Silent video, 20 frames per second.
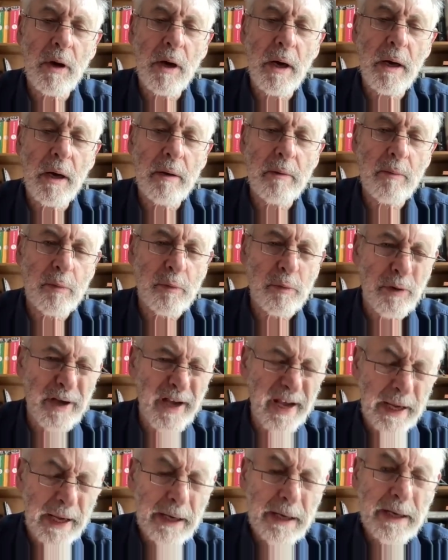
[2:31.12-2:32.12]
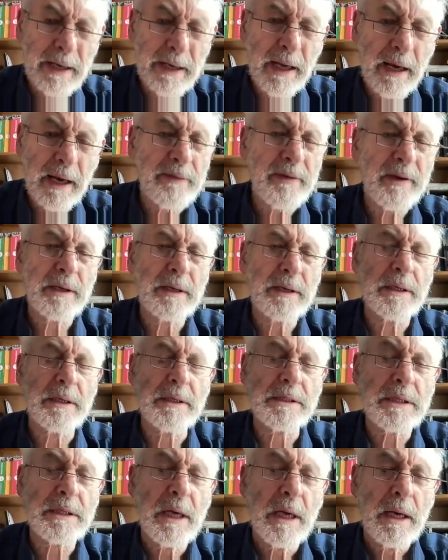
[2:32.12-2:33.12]
Mogale, I think it
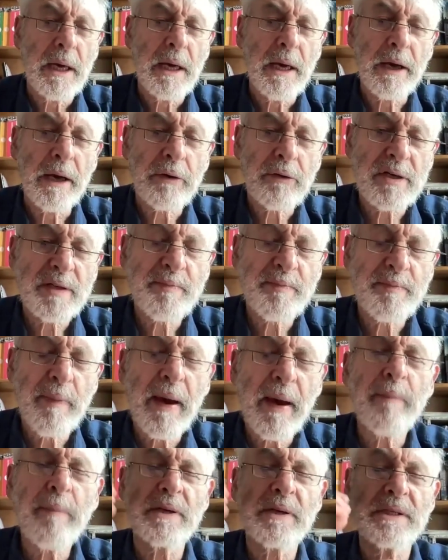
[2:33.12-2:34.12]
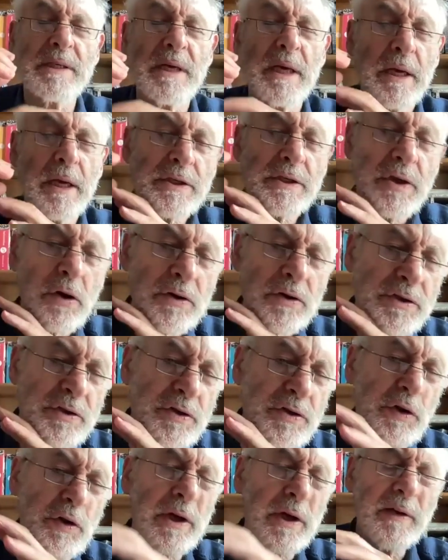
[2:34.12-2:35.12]
is, Chris Pappas, start
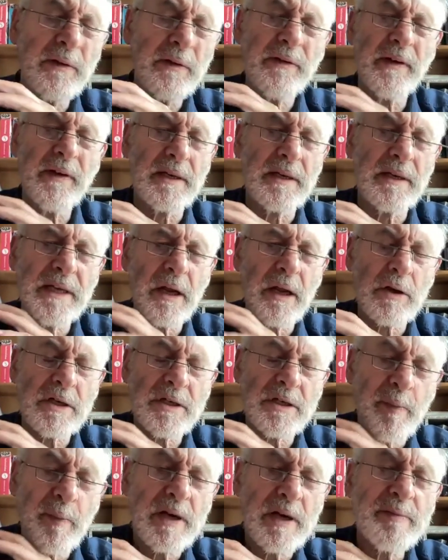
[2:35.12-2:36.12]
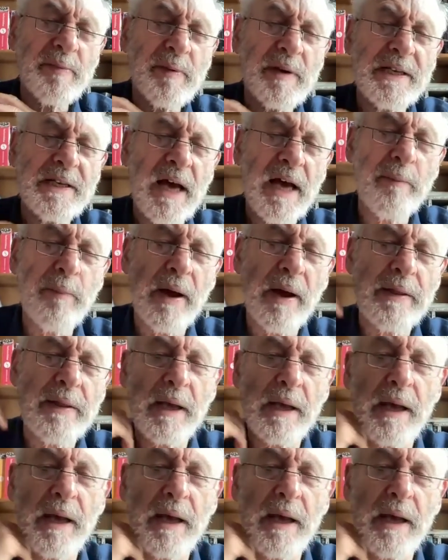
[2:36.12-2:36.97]
doing things that are supposed to be done by the